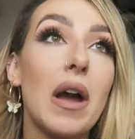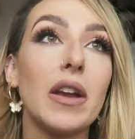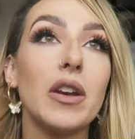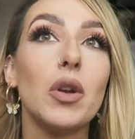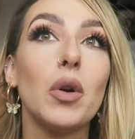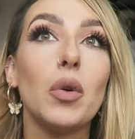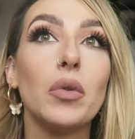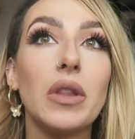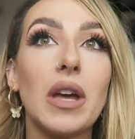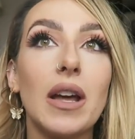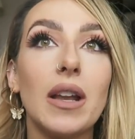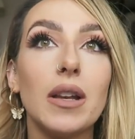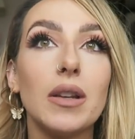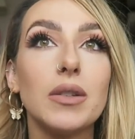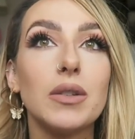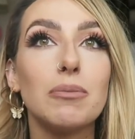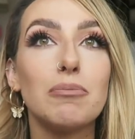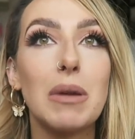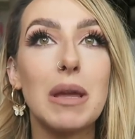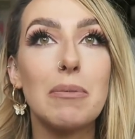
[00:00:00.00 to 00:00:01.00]
I know that
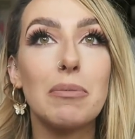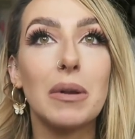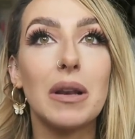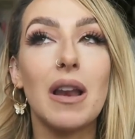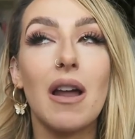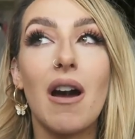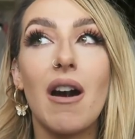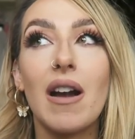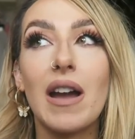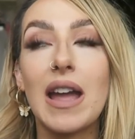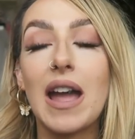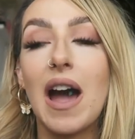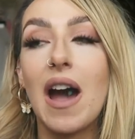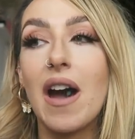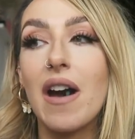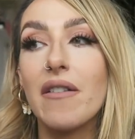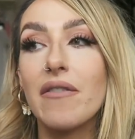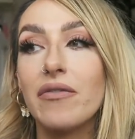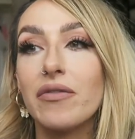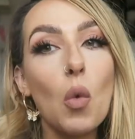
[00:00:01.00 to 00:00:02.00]
people I
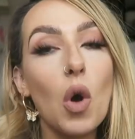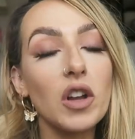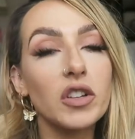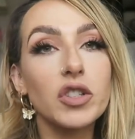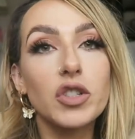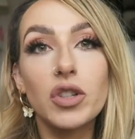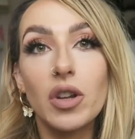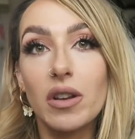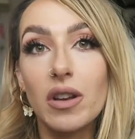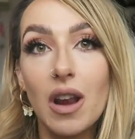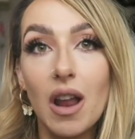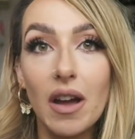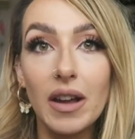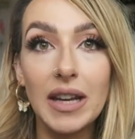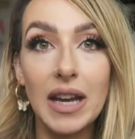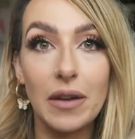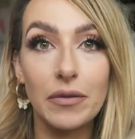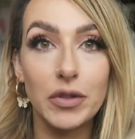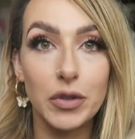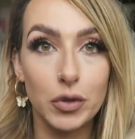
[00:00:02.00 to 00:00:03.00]
have watched
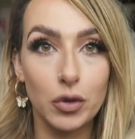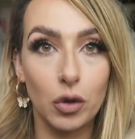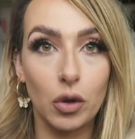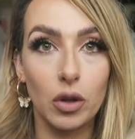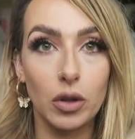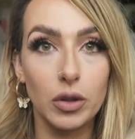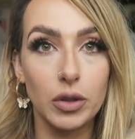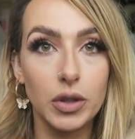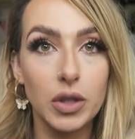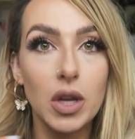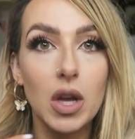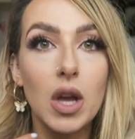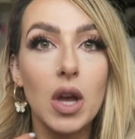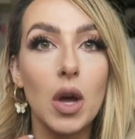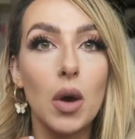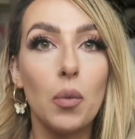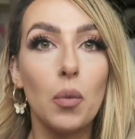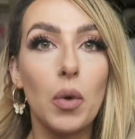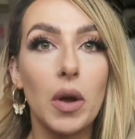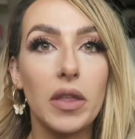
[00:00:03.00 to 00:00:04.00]
online have struggled
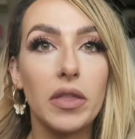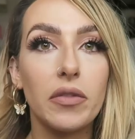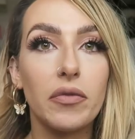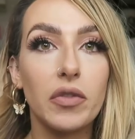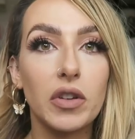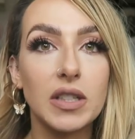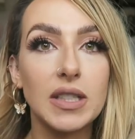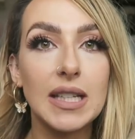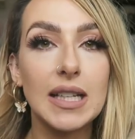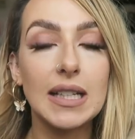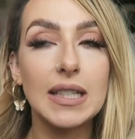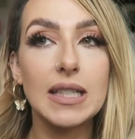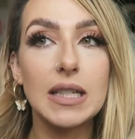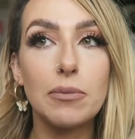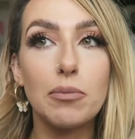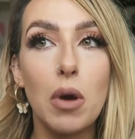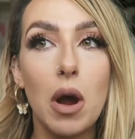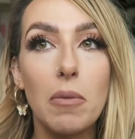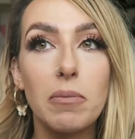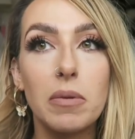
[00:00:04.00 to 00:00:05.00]
with fertility
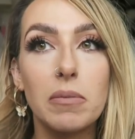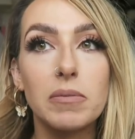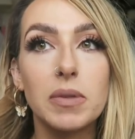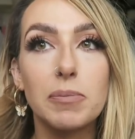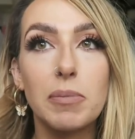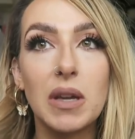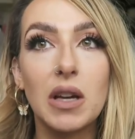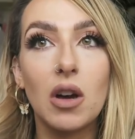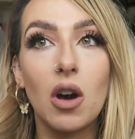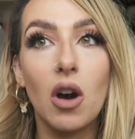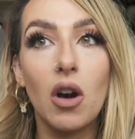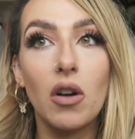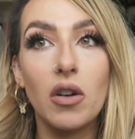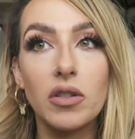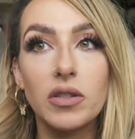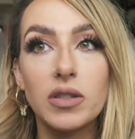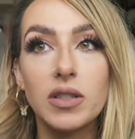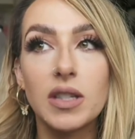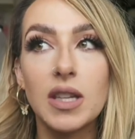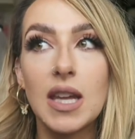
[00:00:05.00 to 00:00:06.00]
problems
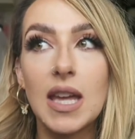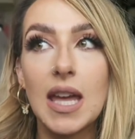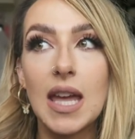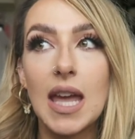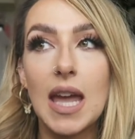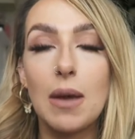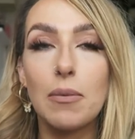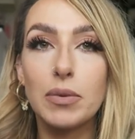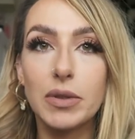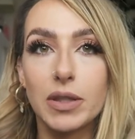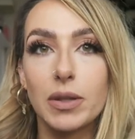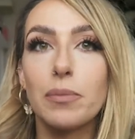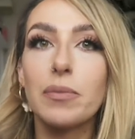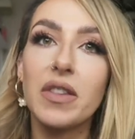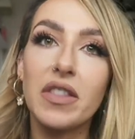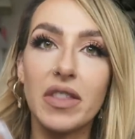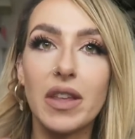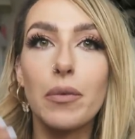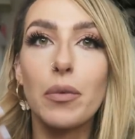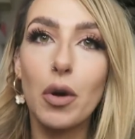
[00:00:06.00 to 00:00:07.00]
because it was
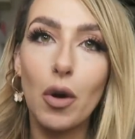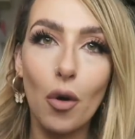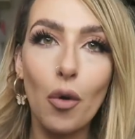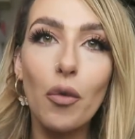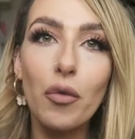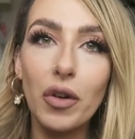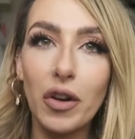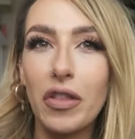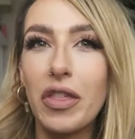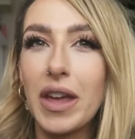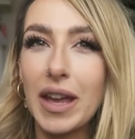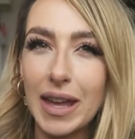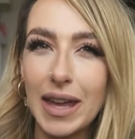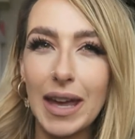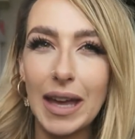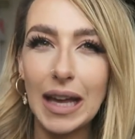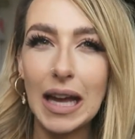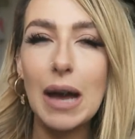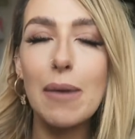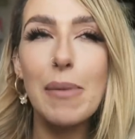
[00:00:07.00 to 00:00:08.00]
something they were
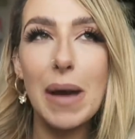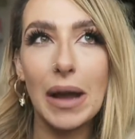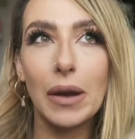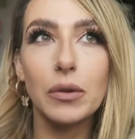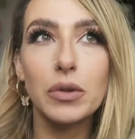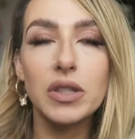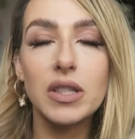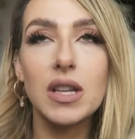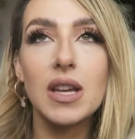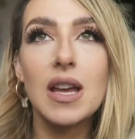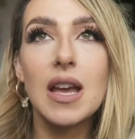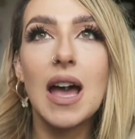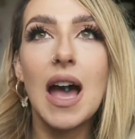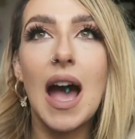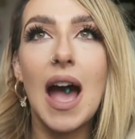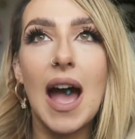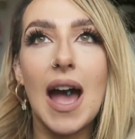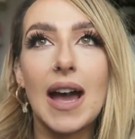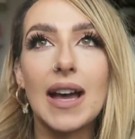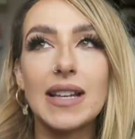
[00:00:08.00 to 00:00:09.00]
overthinking about
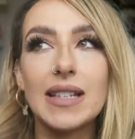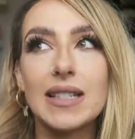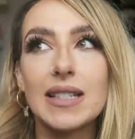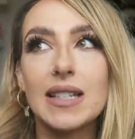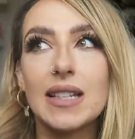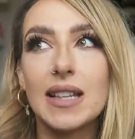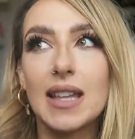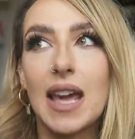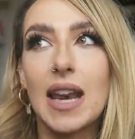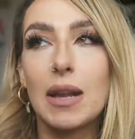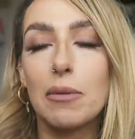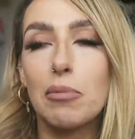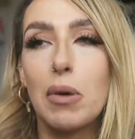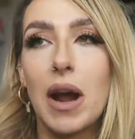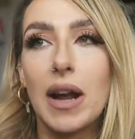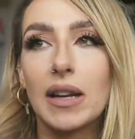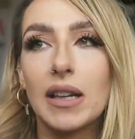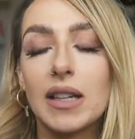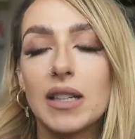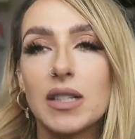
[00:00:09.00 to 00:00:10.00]
and getting
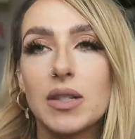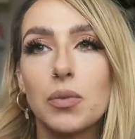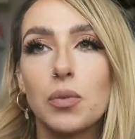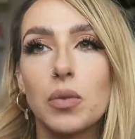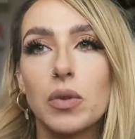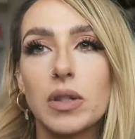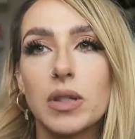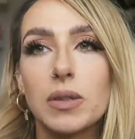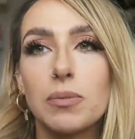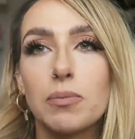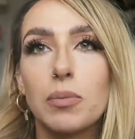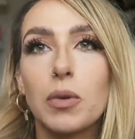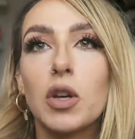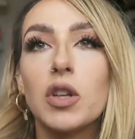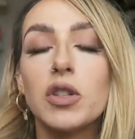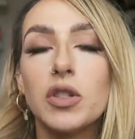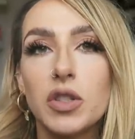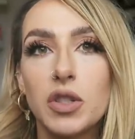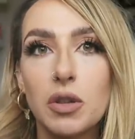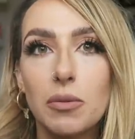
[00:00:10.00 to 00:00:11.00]
pregnant was
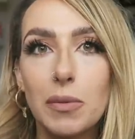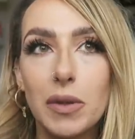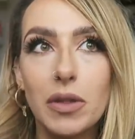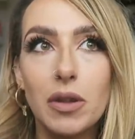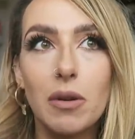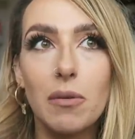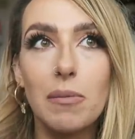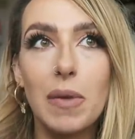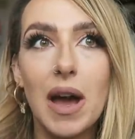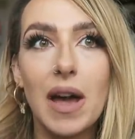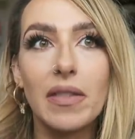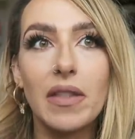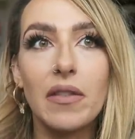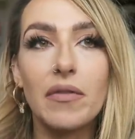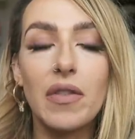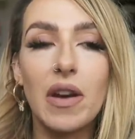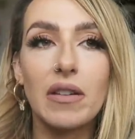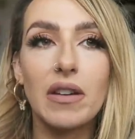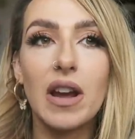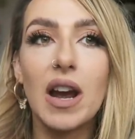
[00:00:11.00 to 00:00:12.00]
consuming them and they
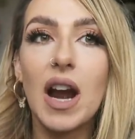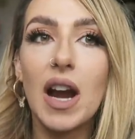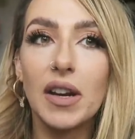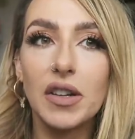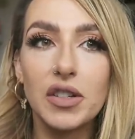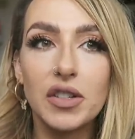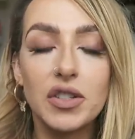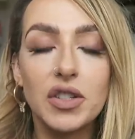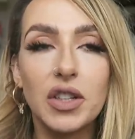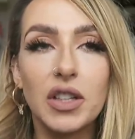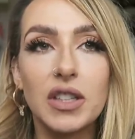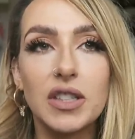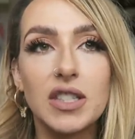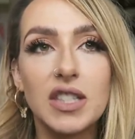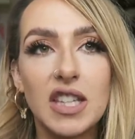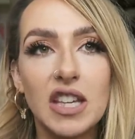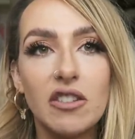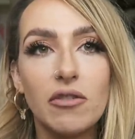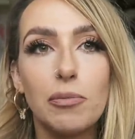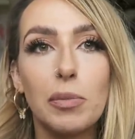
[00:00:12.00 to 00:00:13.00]
found it harder to
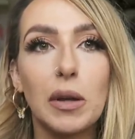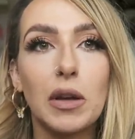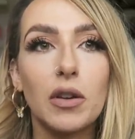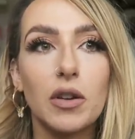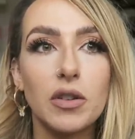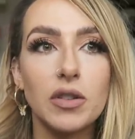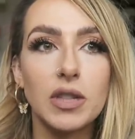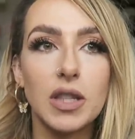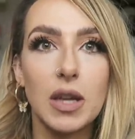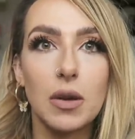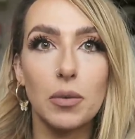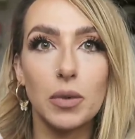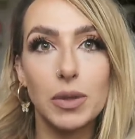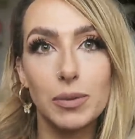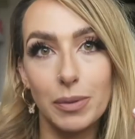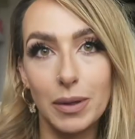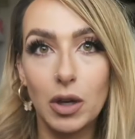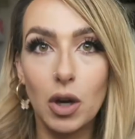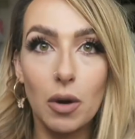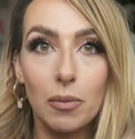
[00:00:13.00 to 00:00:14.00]
conceive because it
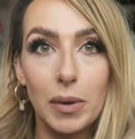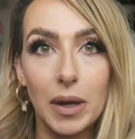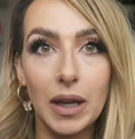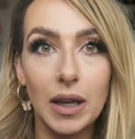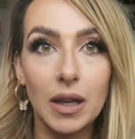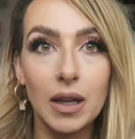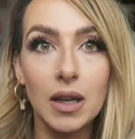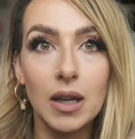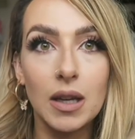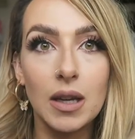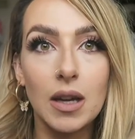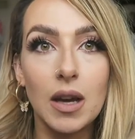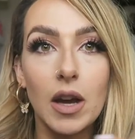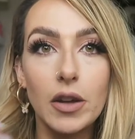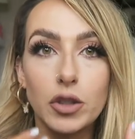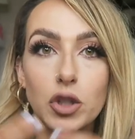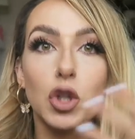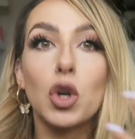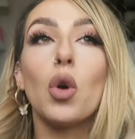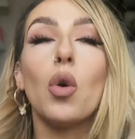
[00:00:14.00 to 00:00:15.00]
was becoming
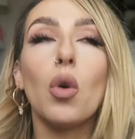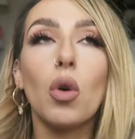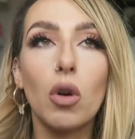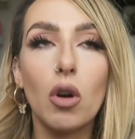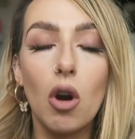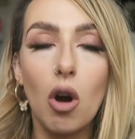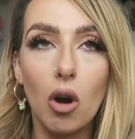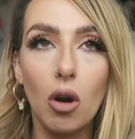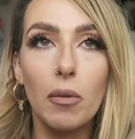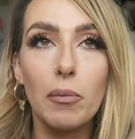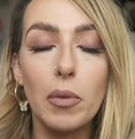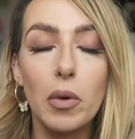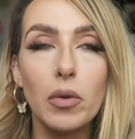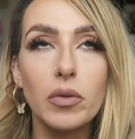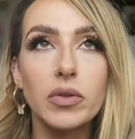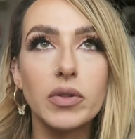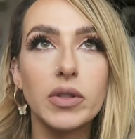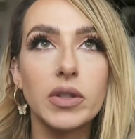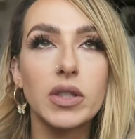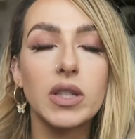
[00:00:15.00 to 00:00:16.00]
a chore
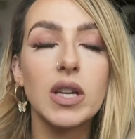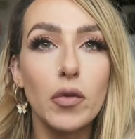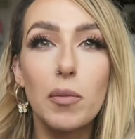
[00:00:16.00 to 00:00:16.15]
almost.